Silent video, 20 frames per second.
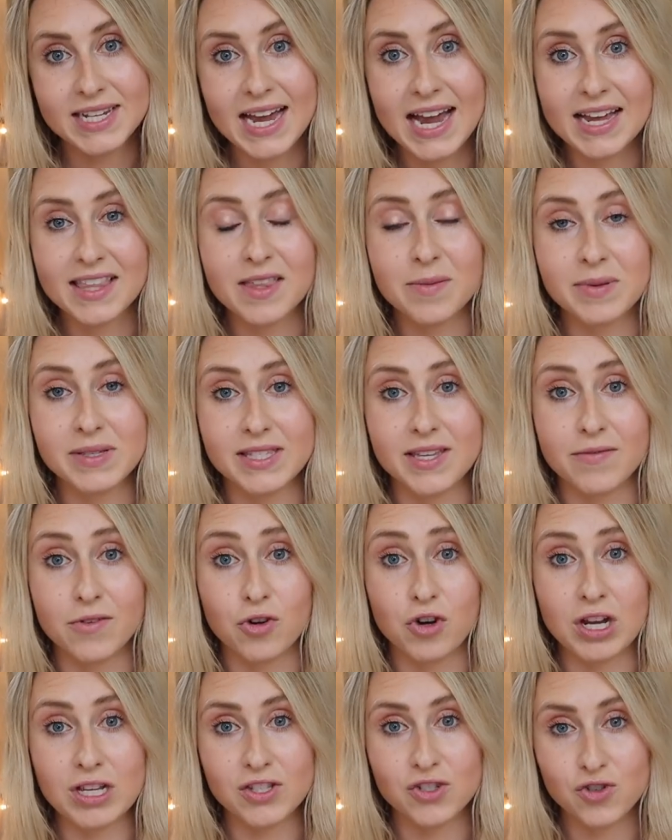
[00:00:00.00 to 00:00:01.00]
to hike the Pacific
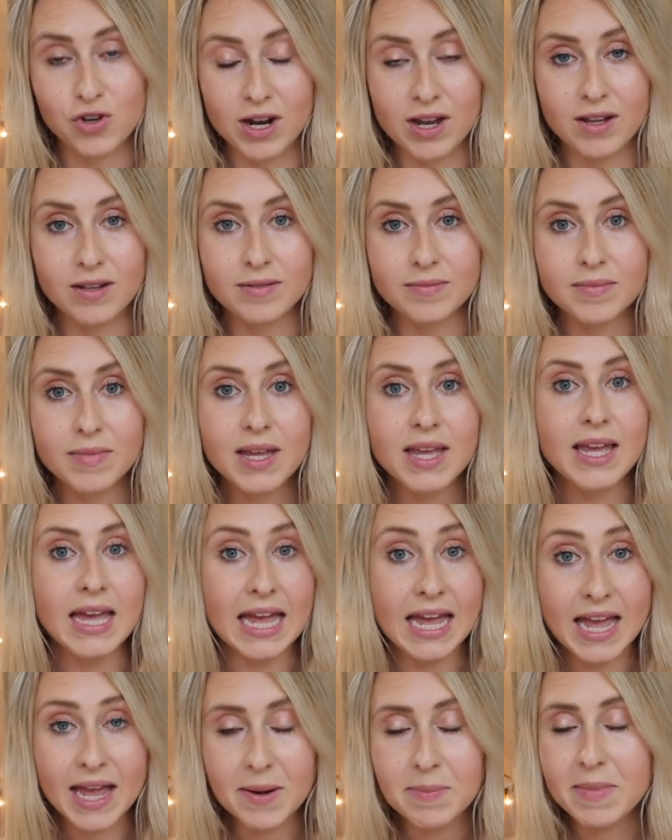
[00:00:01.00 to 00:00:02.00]
Crest Trail.
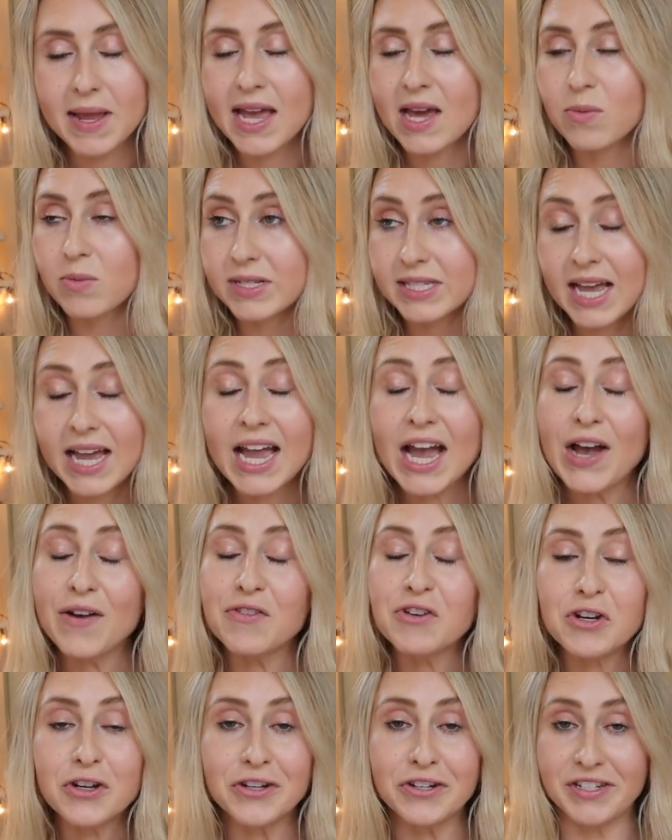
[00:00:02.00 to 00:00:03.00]
And man, was I
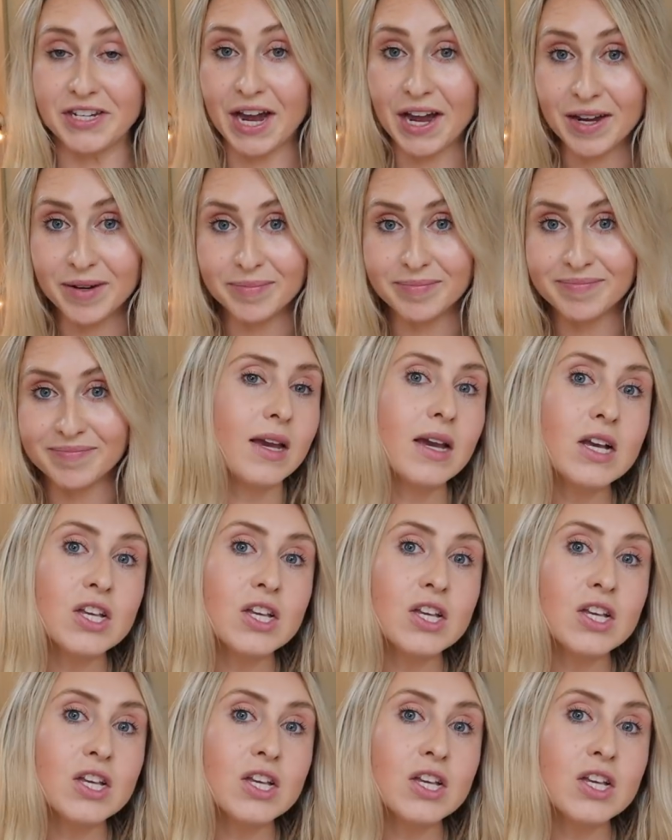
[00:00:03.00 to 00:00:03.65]
having a good time.